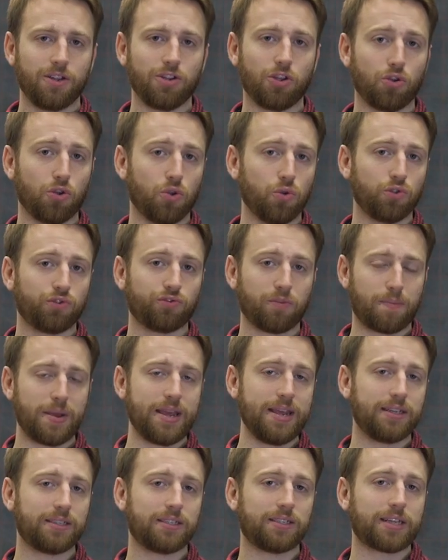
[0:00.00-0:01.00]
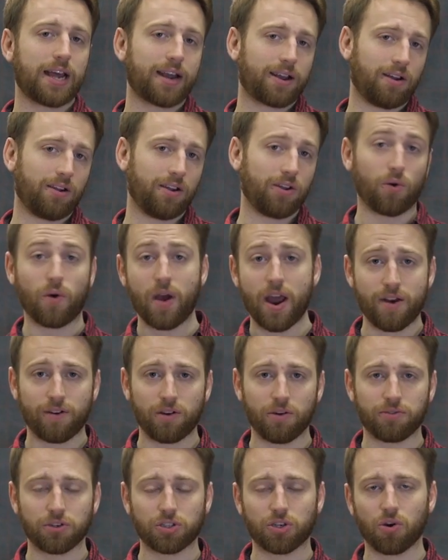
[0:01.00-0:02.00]
you use repeat satellite or
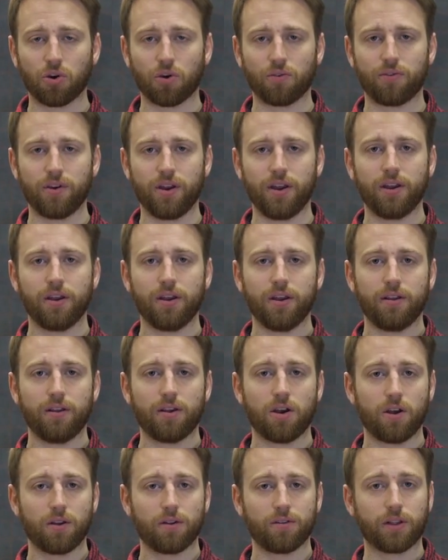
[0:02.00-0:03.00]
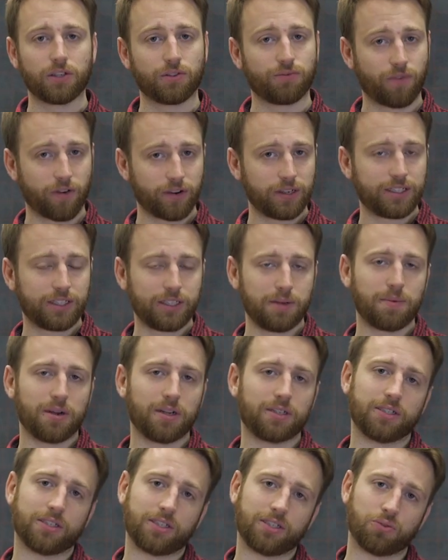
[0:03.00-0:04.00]
aerial photography that's very
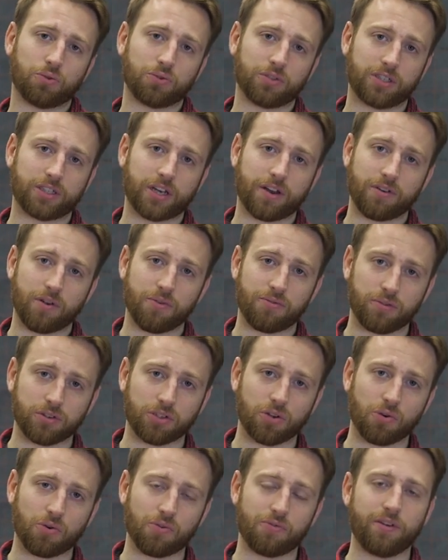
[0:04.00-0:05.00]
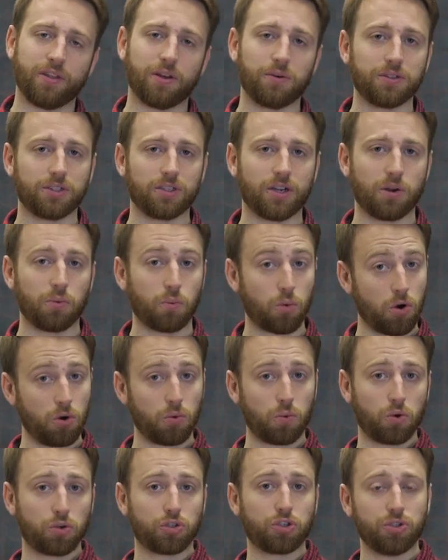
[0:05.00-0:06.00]
similar to the sort of stereo photography that was done in
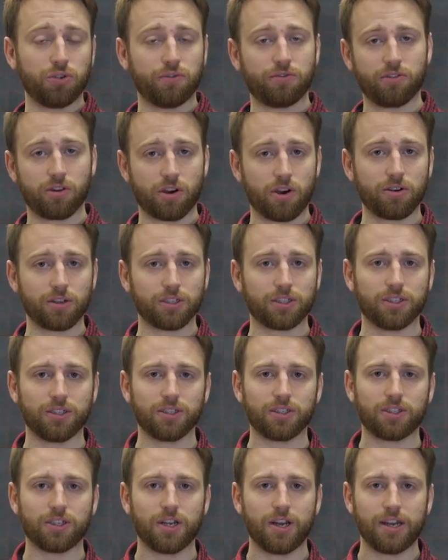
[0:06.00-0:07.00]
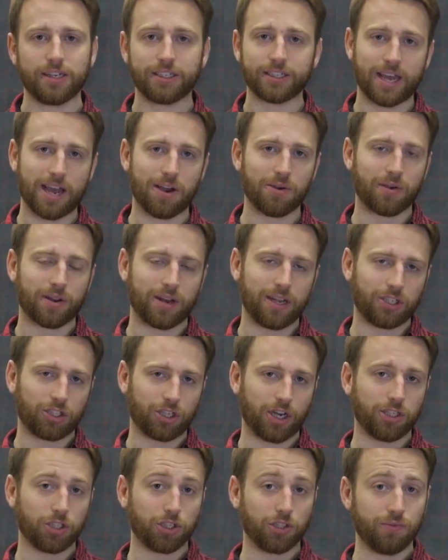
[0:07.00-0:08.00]
World War II for reconnaissance to calculate
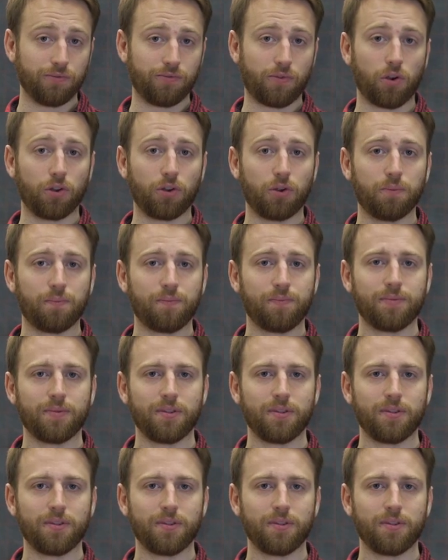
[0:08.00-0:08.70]
changes in volume.